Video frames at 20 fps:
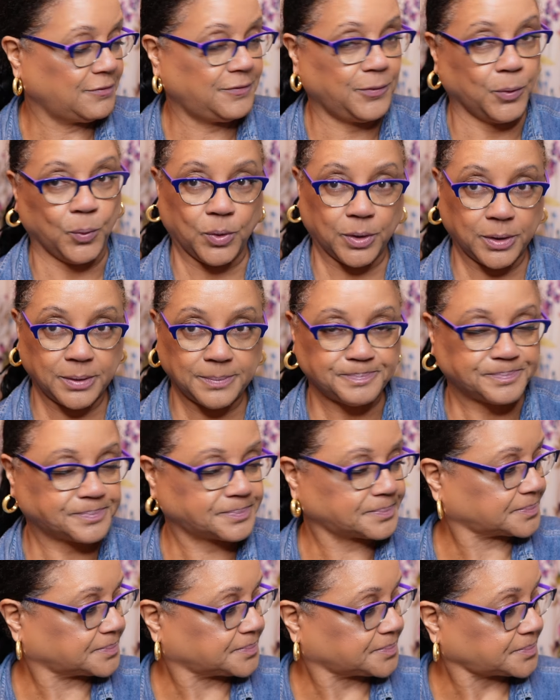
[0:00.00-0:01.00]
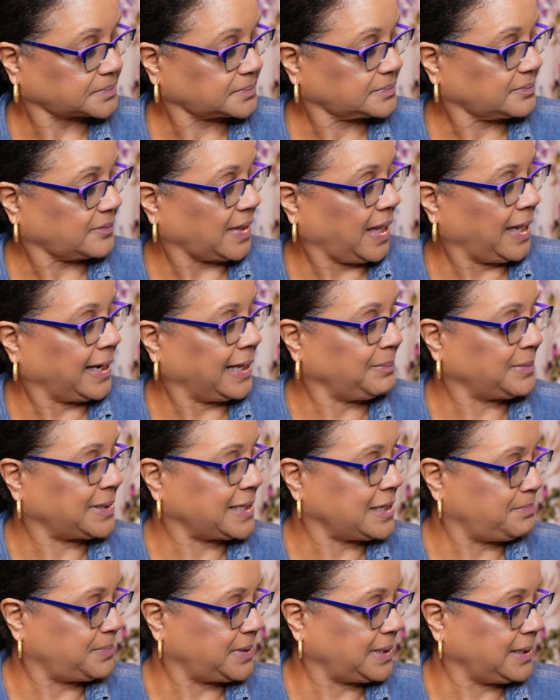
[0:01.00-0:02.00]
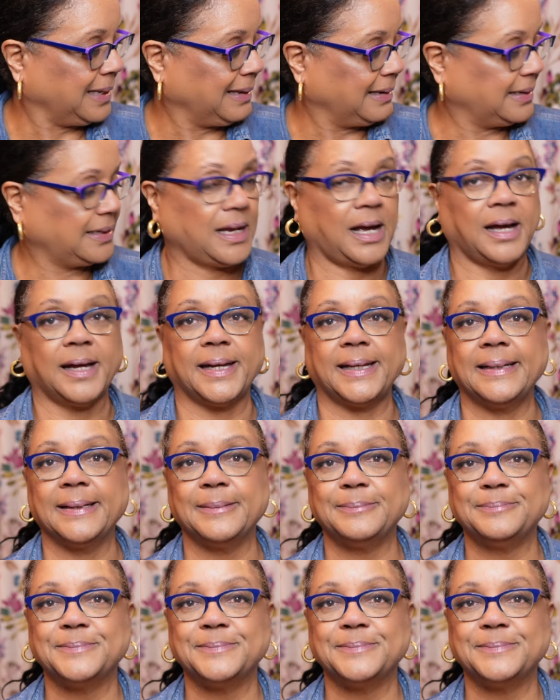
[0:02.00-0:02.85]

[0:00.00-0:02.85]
4 and I'm keeping 9.